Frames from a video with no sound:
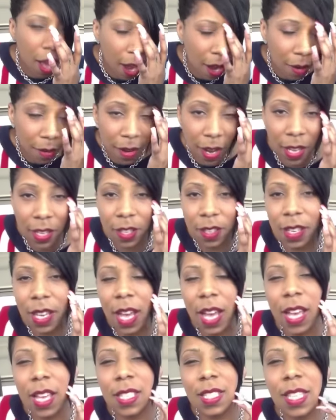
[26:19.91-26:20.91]
All right, you
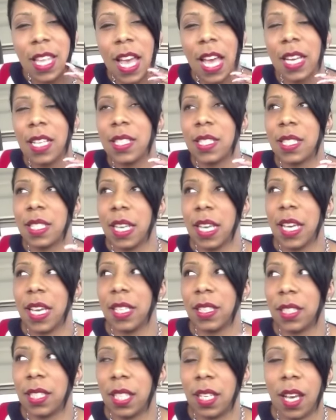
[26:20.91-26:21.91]
guys, that is
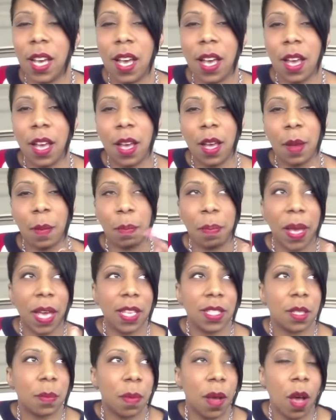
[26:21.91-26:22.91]
it.
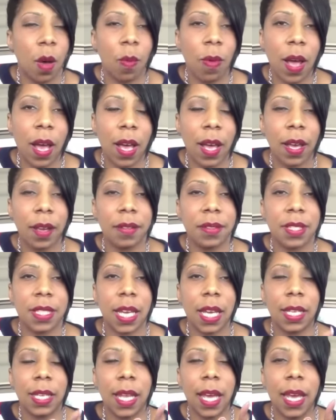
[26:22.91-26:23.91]
Basketball Wives
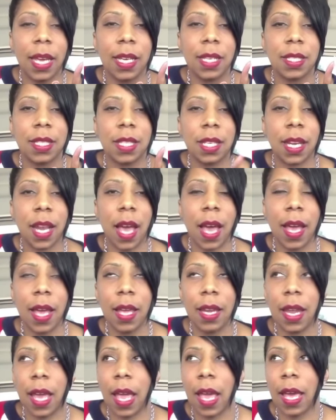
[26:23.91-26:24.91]
LA is
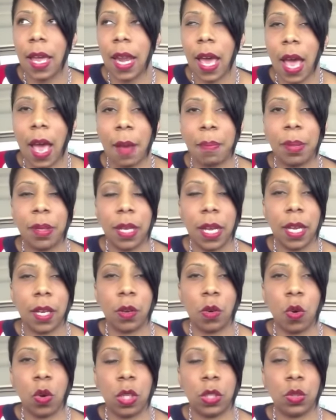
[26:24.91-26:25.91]
tonight, and I
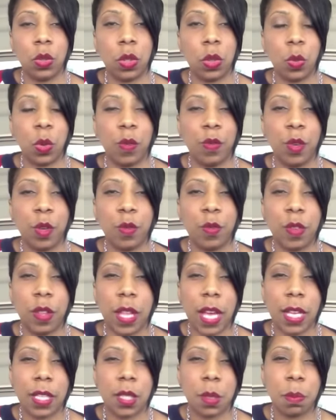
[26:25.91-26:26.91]
plan on doing a review for
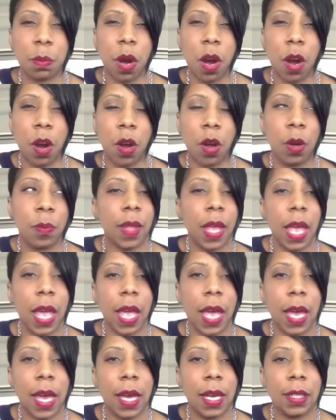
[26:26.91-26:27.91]
that tomorrow.
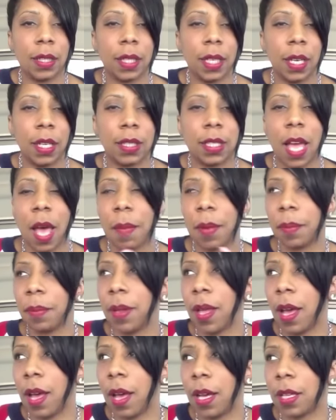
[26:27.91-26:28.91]
And top of
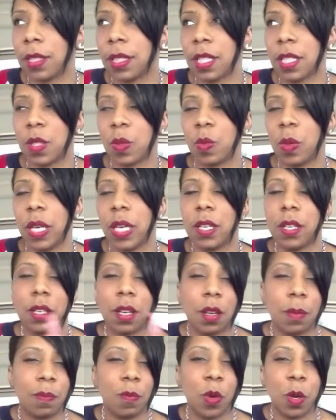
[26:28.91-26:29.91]
the blogs this week,
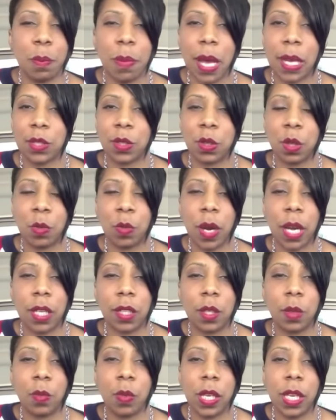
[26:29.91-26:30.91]
we're back to a
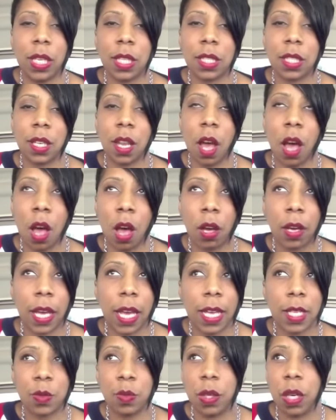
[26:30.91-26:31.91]
regular week as long
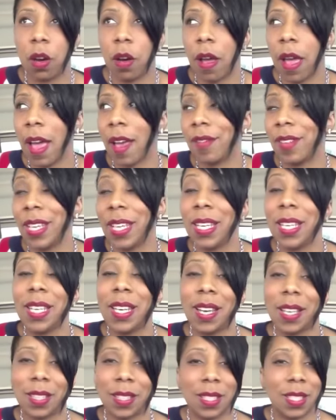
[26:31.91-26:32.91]
as we don't have
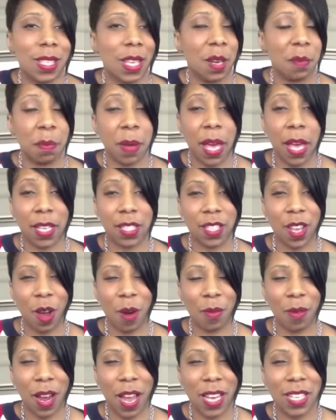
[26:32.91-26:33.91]
any other setbacks.
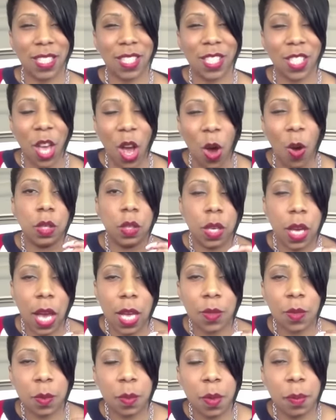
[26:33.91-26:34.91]
All right, so you
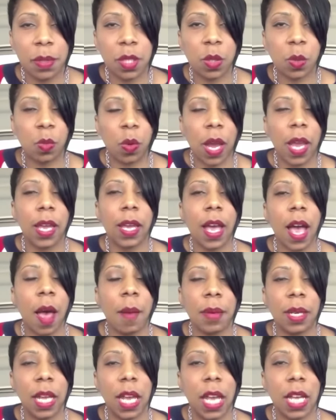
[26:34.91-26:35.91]
guys remember to rate,
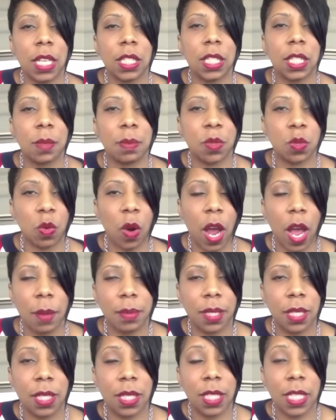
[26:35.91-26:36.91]
comment, and subscribe
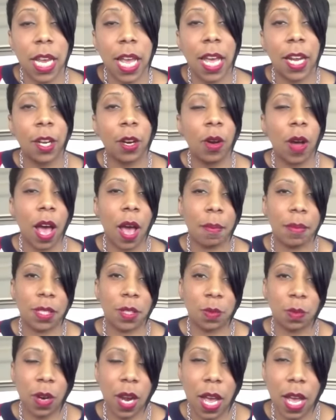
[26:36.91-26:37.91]
to the channel. I'm
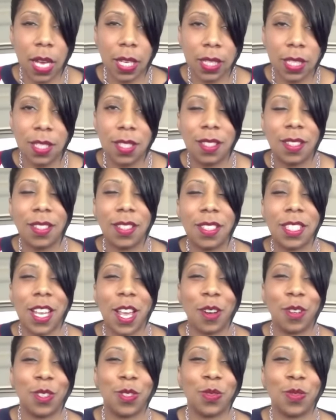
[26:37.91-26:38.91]
itsrox. The
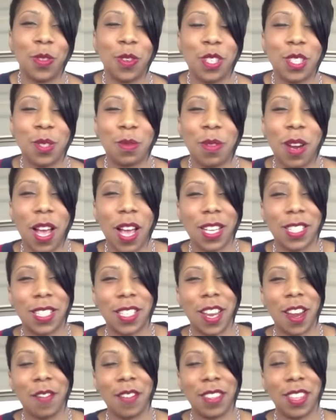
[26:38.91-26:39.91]
channel is for itsrox,
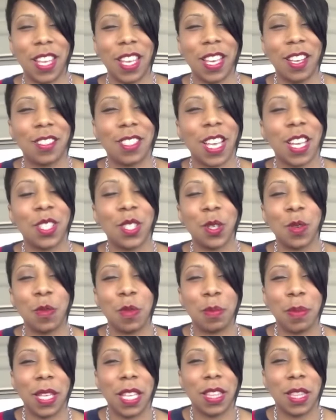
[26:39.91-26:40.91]
and everything else I do
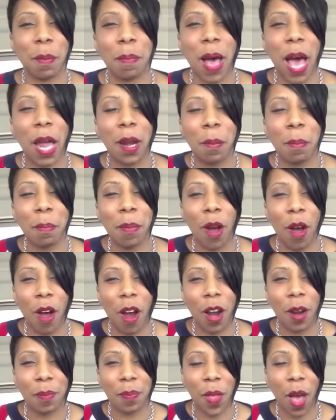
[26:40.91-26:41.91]
will be in the bottom
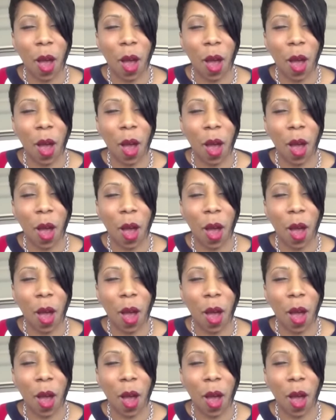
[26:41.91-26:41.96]
bar.